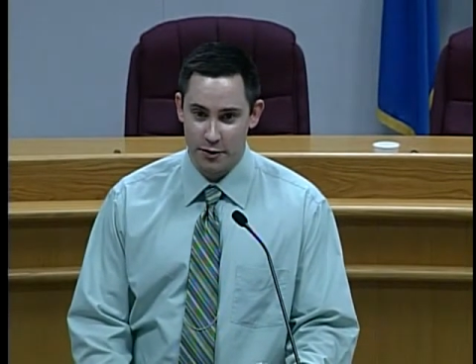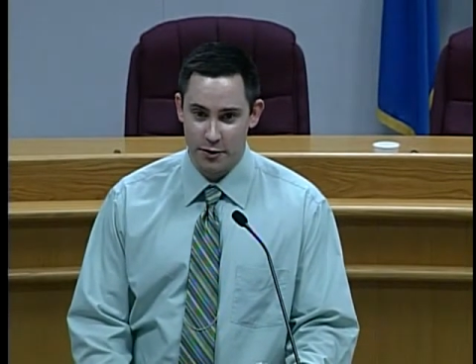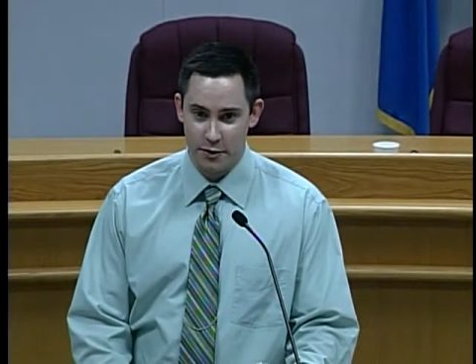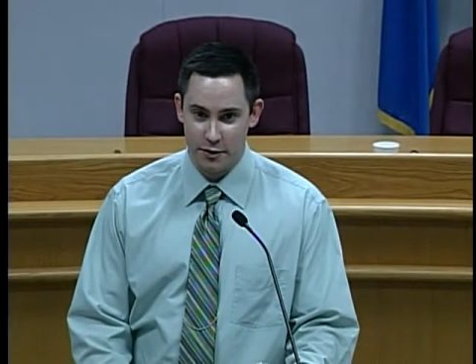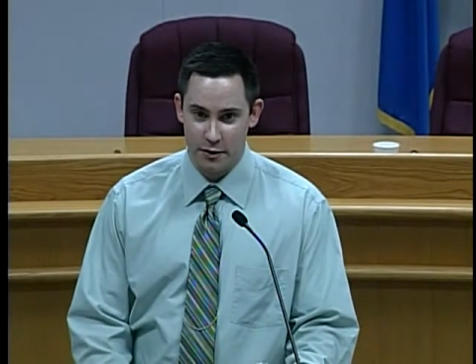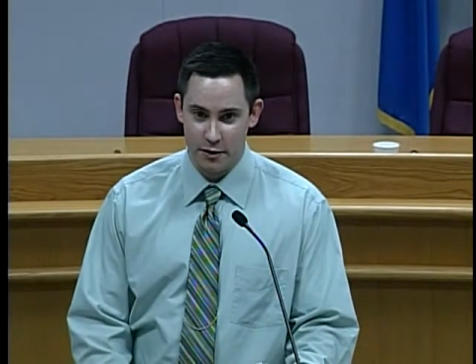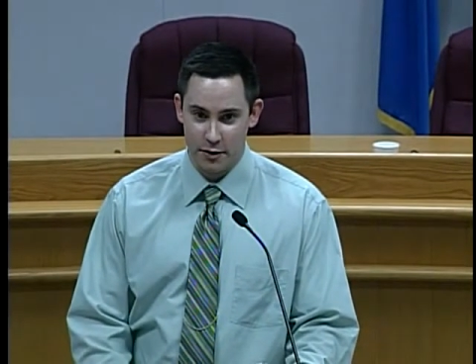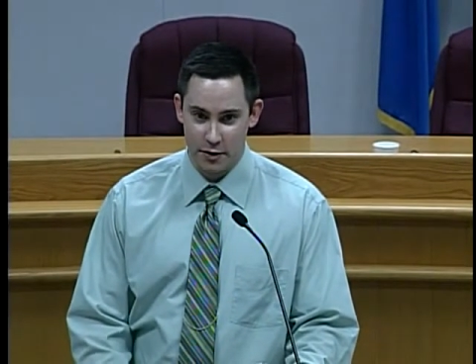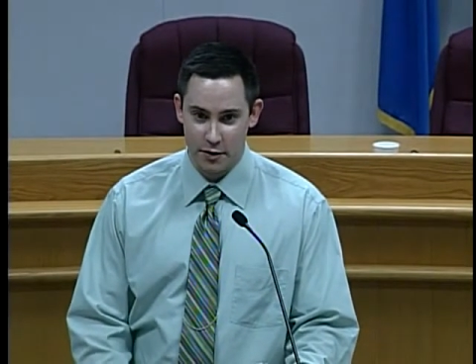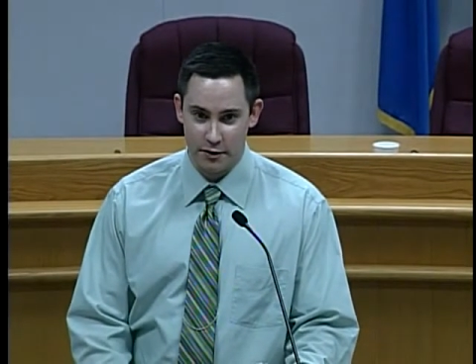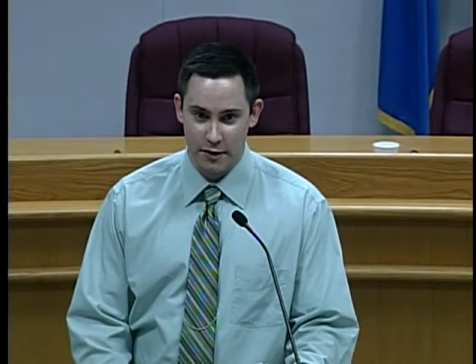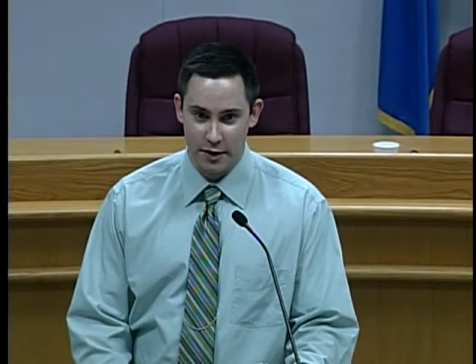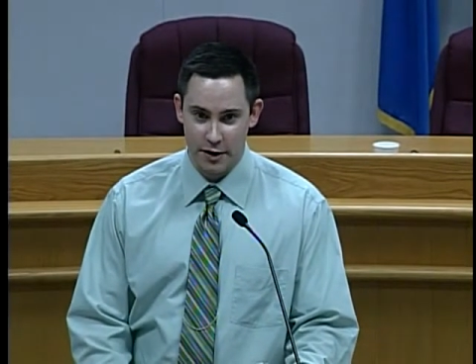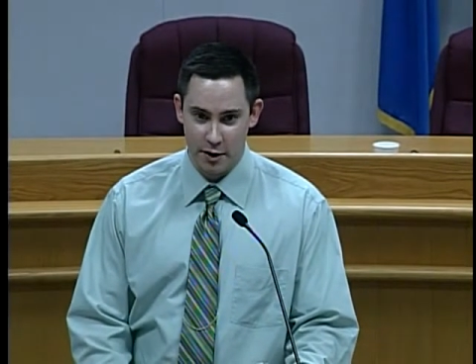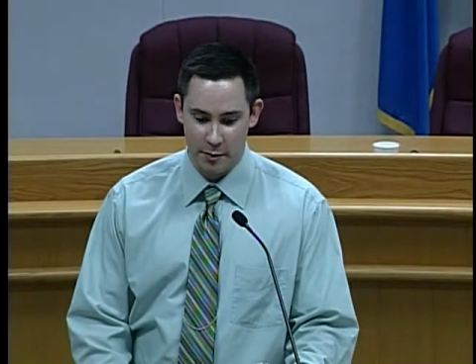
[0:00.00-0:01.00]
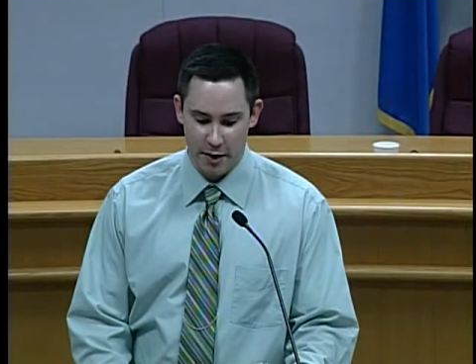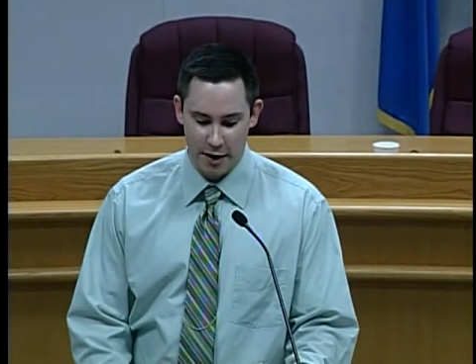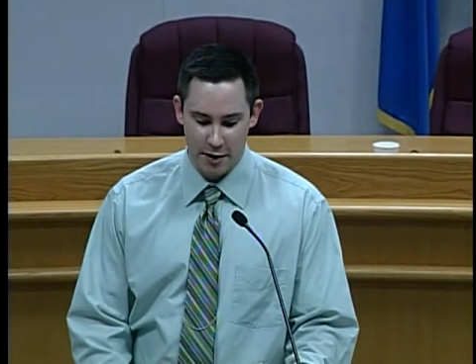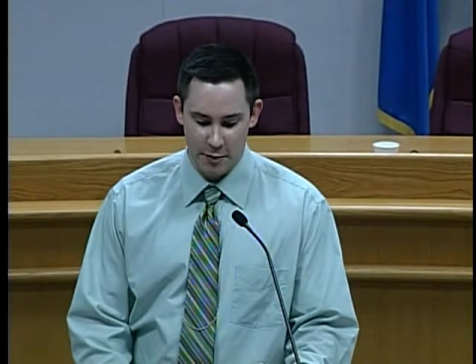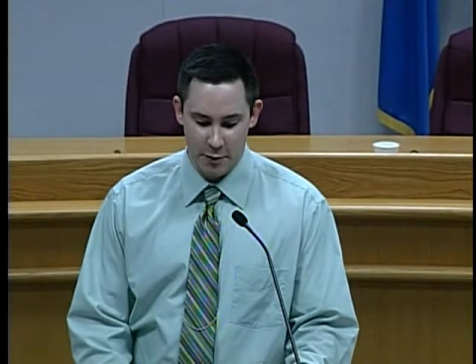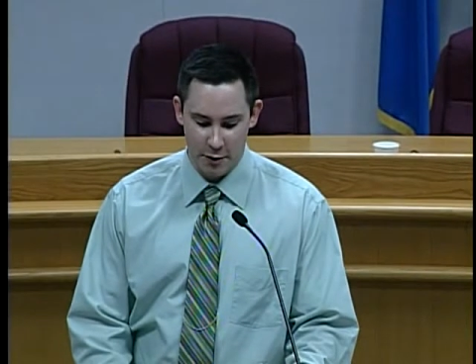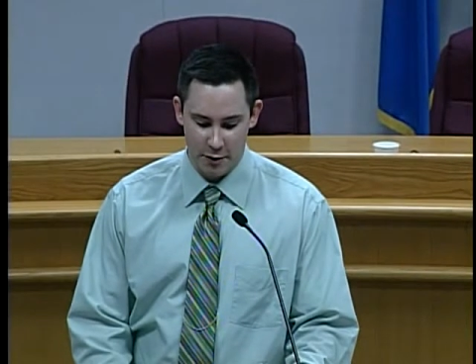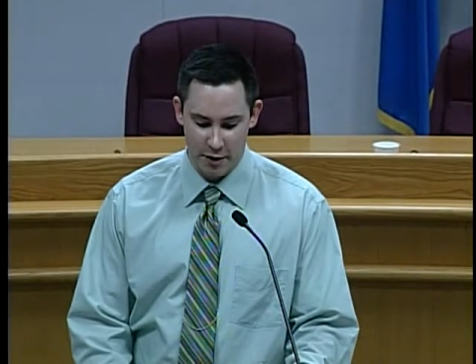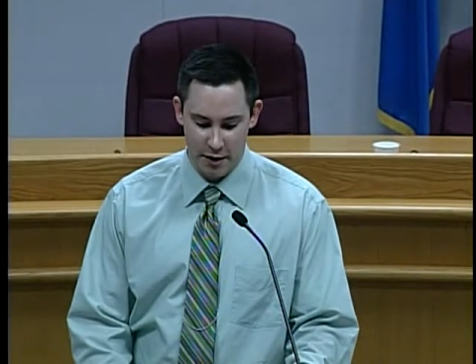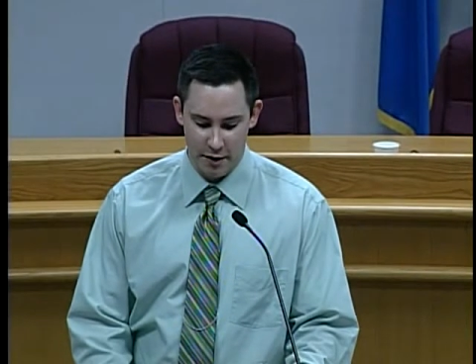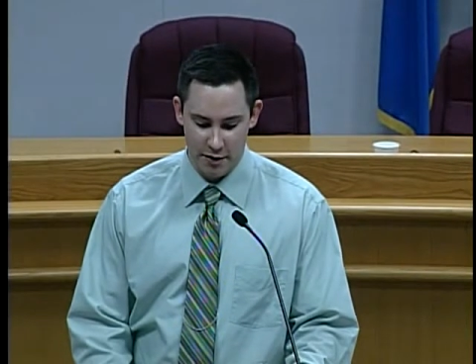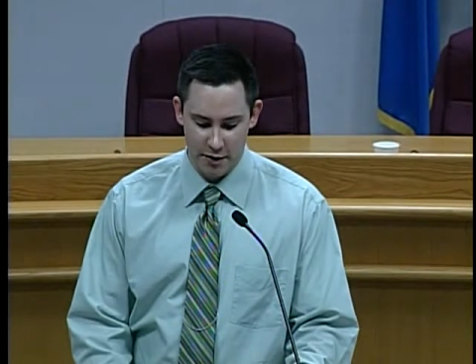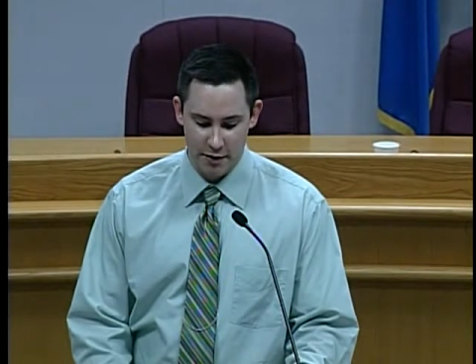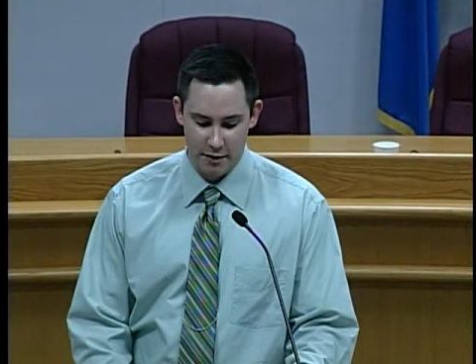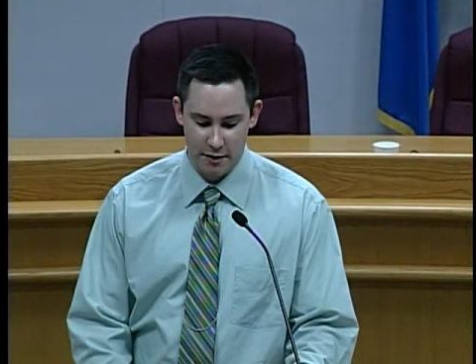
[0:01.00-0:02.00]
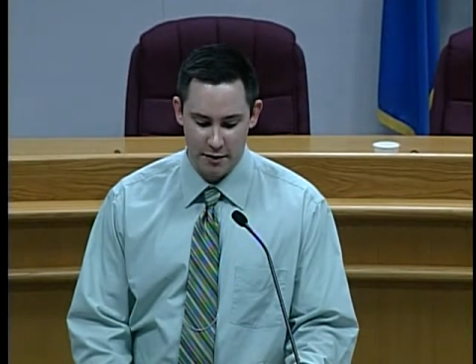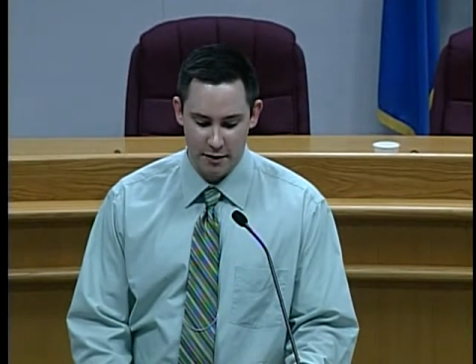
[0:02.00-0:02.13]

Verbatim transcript: ser- serving nearby communities,